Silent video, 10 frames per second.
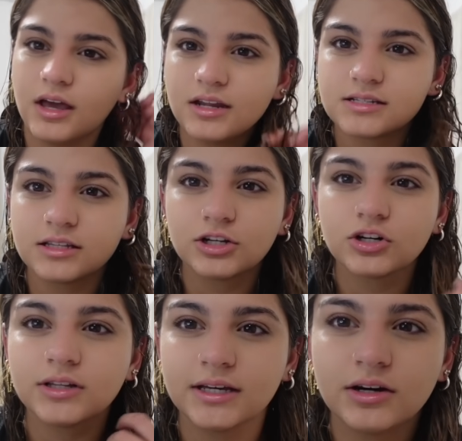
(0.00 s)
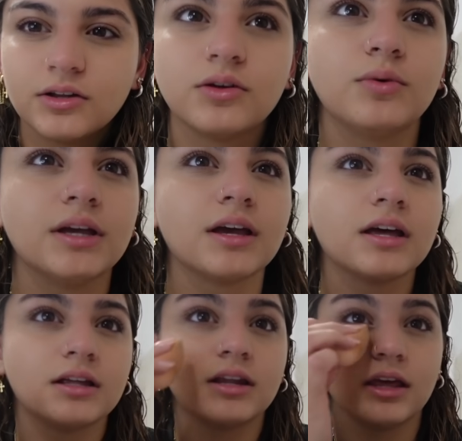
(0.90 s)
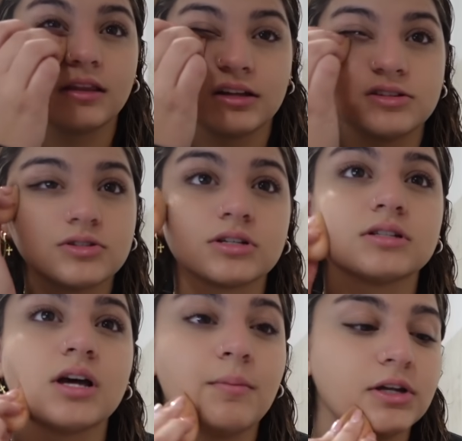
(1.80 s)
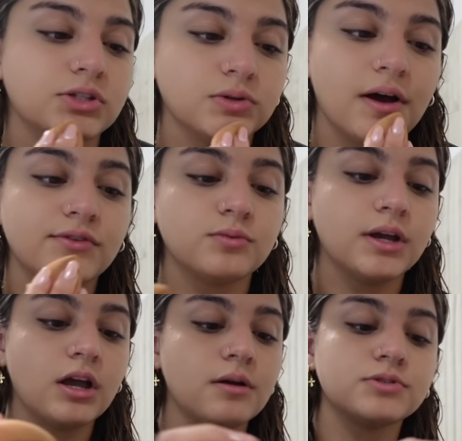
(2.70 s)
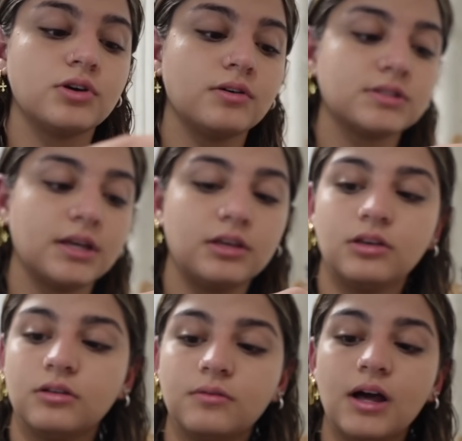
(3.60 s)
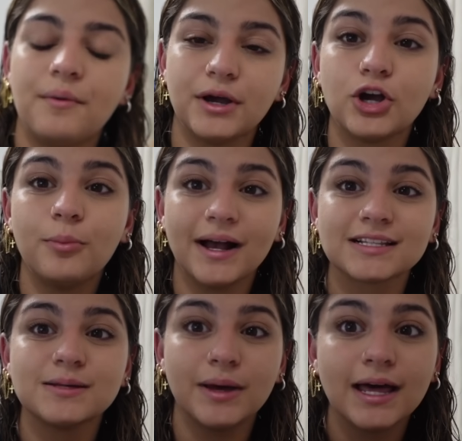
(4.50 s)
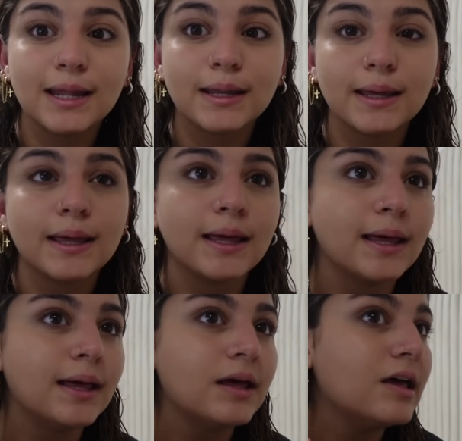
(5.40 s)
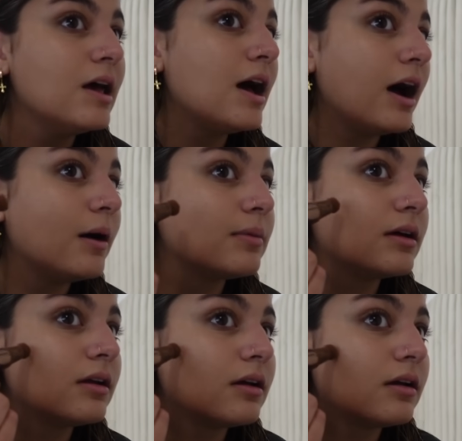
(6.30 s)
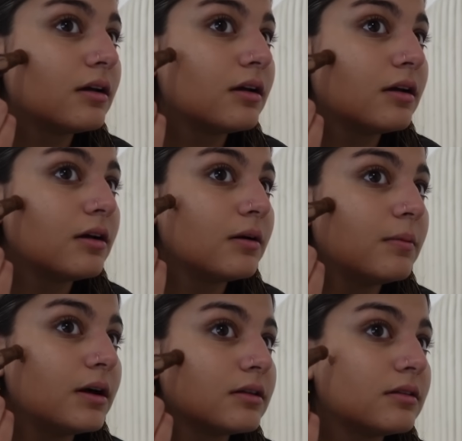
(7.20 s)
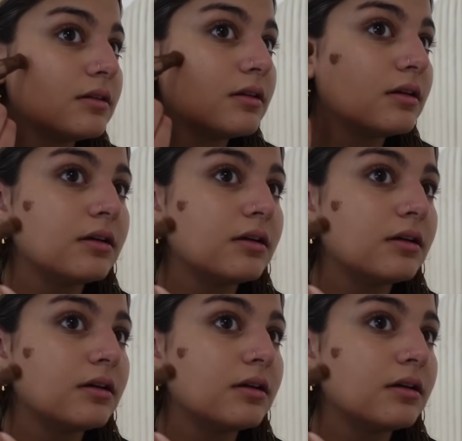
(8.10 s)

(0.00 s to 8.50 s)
And it's literally the weekend, and that's usually the time I do have to wake up. So I was like, you know what? I'm gonna go back to bed. I'm gonna go to bed.